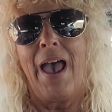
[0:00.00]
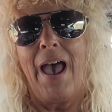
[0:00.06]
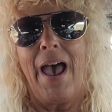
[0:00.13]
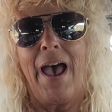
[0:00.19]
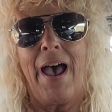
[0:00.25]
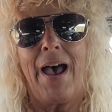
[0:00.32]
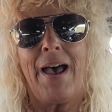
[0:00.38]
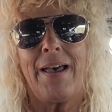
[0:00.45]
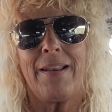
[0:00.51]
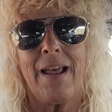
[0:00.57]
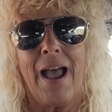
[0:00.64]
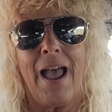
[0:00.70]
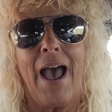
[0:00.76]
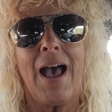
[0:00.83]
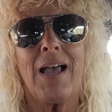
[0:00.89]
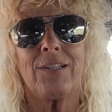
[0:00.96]
And
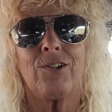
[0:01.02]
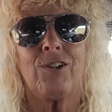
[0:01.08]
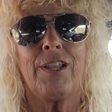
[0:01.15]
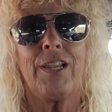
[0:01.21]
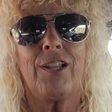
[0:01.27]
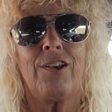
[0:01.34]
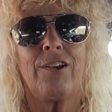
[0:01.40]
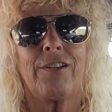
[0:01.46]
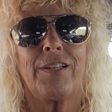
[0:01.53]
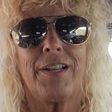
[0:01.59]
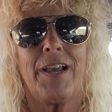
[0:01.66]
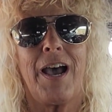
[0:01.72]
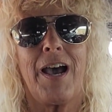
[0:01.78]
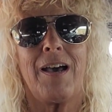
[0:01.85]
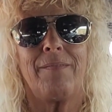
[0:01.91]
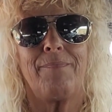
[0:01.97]
I actually looked it
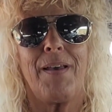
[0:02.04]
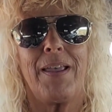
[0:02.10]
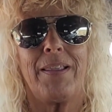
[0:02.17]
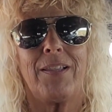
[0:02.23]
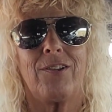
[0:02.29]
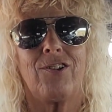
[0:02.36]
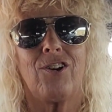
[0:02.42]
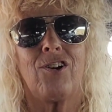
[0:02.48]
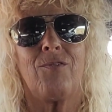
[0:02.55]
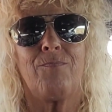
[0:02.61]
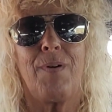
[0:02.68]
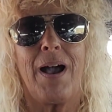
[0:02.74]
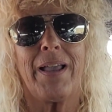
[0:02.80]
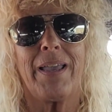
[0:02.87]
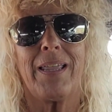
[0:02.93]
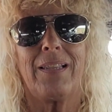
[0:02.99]
up, and the term
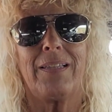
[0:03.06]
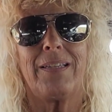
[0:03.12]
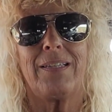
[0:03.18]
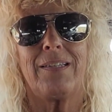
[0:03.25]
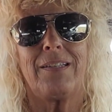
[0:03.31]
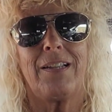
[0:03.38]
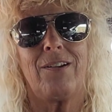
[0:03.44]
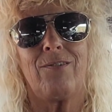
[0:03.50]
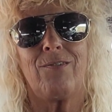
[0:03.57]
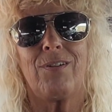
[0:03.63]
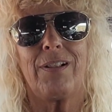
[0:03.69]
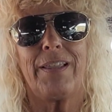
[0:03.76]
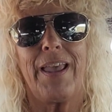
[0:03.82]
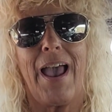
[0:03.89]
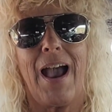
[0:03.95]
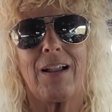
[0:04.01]
bucket list didn't
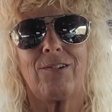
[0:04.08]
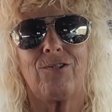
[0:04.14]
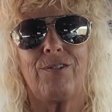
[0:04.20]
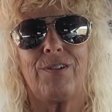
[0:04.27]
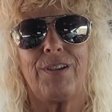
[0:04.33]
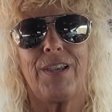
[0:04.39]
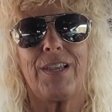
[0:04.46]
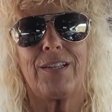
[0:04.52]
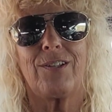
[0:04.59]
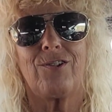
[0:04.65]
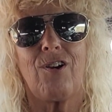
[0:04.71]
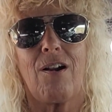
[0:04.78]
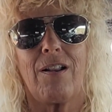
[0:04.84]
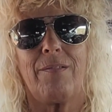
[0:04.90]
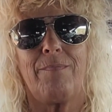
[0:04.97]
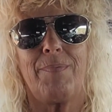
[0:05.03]
really actually get
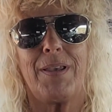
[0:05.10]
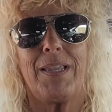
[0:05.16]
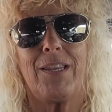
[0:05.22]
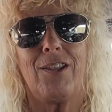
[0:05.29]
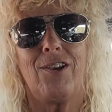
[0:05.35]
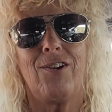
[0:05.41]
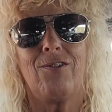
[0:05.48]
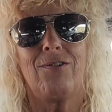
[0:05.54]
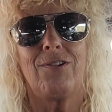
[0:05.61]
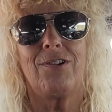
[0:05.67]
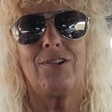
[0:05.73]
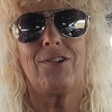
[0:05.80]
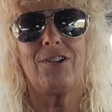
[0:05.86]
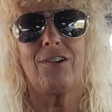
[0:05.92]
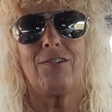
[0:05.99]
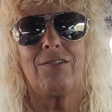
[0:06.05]
started being used
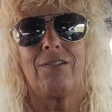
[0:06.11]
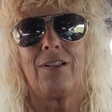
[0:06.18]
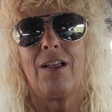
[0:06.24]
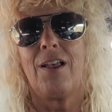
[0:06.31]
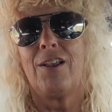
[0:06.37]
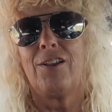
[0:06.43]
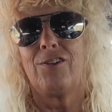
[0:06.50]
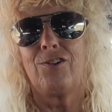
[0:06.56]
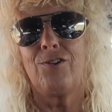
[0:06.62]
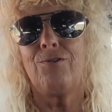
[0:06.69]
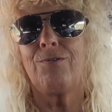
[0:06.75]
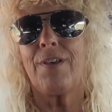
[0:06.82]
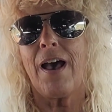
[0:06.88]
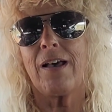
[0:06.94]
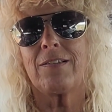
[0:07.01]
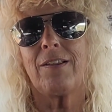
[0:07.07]
until
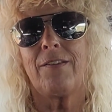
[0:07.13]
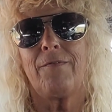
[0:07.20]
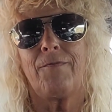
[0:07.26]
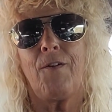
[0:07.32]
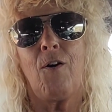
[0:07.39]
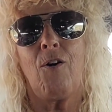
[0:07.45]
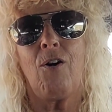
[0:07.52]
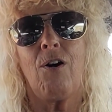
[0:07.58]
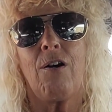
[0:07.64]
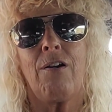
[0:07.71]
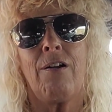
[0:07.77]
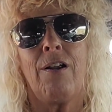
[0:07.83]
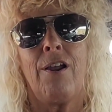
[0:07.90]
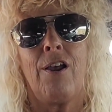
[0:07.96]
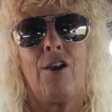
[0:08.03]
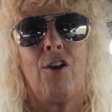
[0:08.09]
2004,
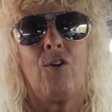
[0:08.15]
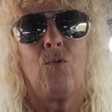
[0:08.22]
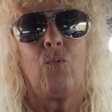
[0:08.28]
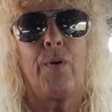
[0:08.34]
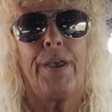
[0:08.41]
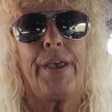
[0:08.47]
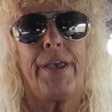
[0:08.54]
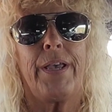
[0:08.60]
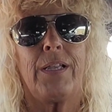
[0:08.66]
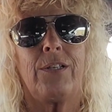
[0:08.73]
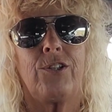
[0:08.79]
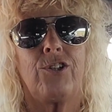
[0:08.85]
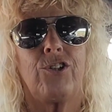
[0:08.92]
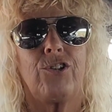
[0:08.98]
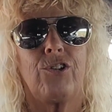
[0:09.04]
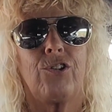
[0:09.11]

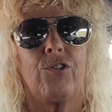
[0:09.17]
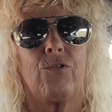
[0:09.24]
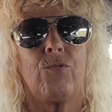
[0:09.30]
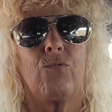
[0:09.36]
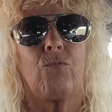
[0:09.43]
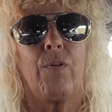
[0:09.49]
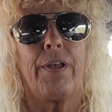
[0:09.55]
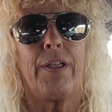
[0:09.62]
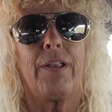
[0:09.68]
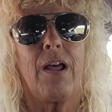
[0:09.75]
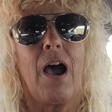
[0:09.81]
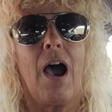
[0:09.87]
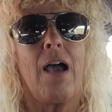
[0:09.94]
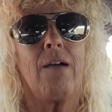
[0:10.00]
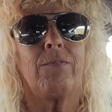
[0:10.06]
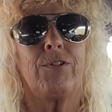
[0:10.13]
which, when
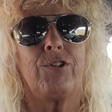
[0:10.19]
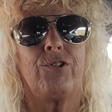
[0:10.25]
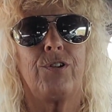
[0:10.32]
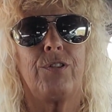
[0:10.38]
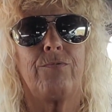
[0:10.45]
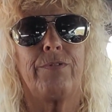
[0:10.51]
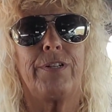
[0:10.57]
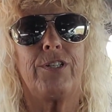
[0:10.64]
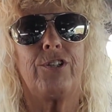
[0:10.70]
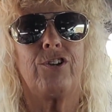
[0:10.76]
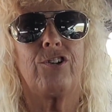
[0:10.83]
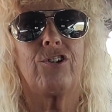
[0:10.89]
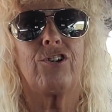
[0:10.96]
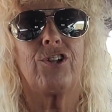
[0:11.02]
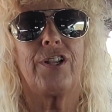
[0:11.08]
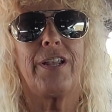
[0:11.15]
I was doing the
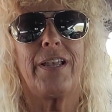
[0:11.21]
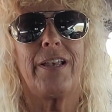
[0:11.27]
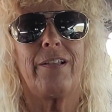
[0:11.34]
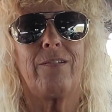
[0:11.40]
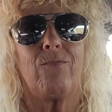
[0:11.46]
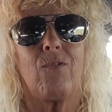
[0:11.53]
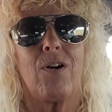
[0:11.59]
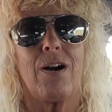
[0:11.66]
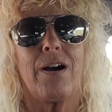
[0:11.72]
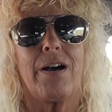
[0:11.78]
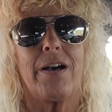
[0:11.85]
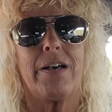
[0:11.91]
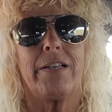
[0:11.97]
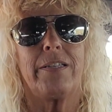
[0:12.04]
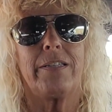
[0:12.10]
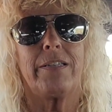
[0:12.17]
research, it
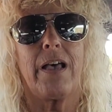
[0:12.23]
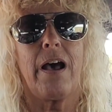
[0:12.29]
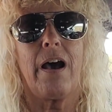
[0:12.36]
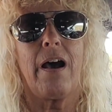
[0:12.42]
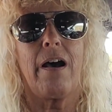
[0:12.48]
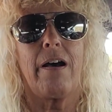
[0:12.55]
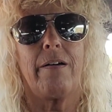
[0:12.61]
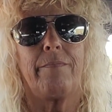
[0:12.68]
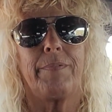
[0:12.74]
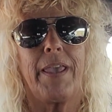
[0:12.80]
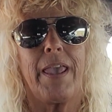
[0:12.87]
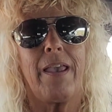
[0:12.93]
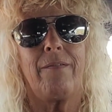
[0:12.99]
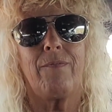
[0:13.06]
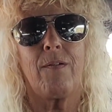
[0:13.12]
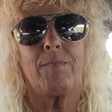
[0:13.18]
was
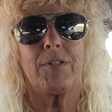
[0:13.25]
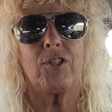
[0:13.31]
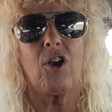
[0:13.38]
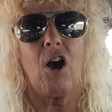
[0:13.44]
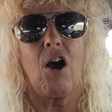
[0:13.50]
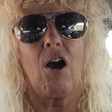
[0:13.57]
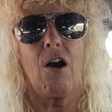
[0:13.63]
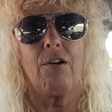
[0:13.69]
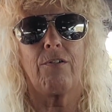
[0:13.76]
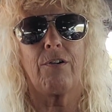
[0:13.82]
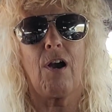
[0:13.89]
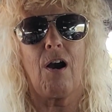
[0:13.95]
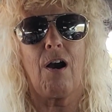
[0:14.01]
came from a song